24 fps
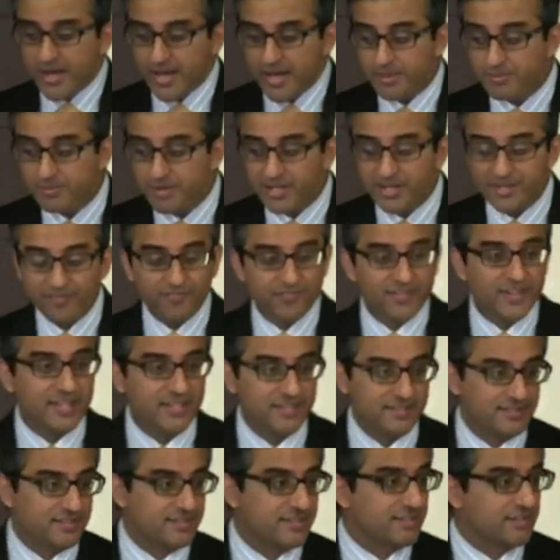Ibn
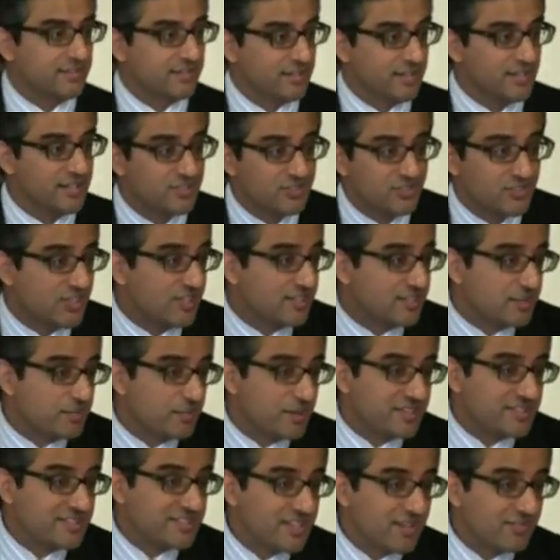Nafis is just
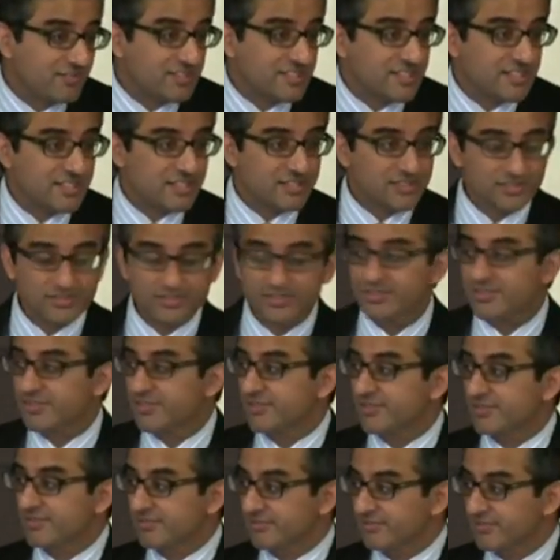about 70
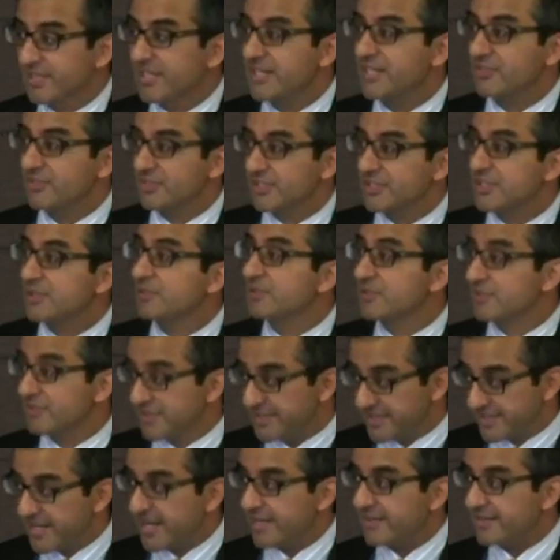years later in terms of
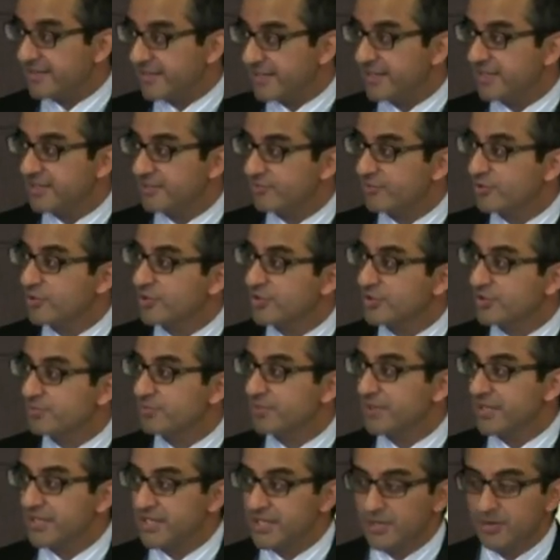his death date, of course,
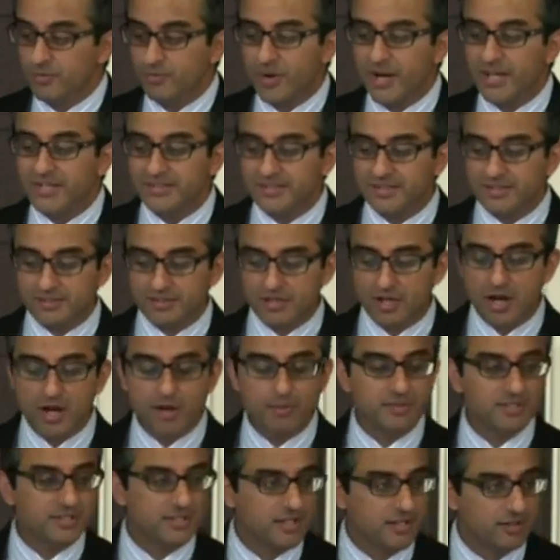but he writes his
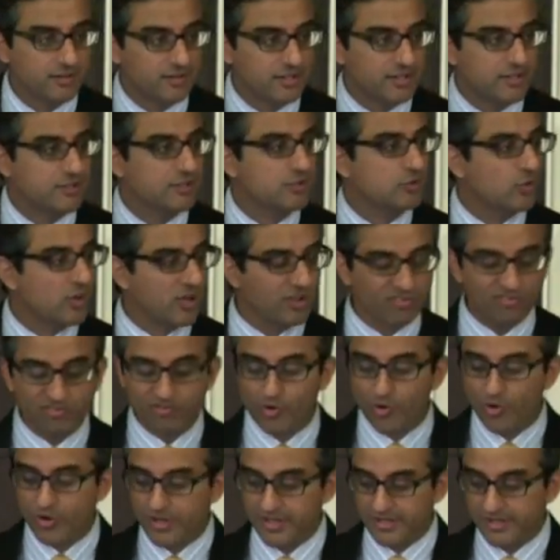commentary in the
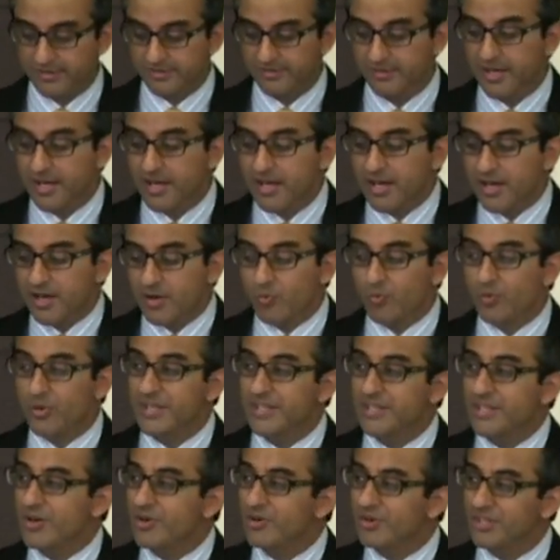1240s.
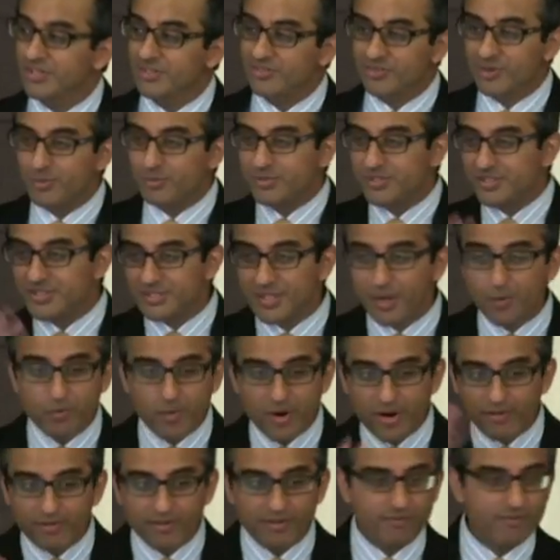We know he's from
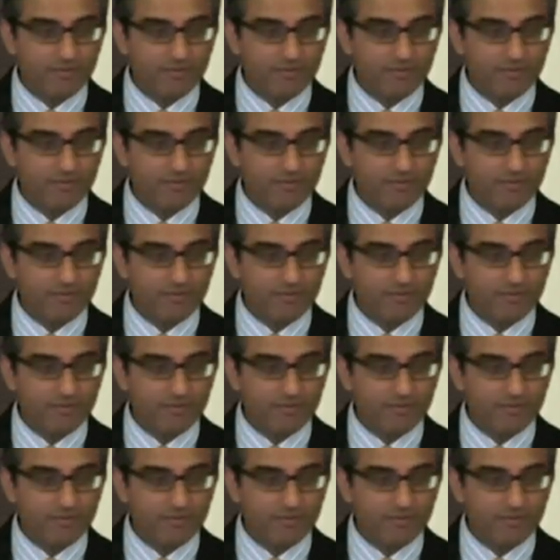somewhere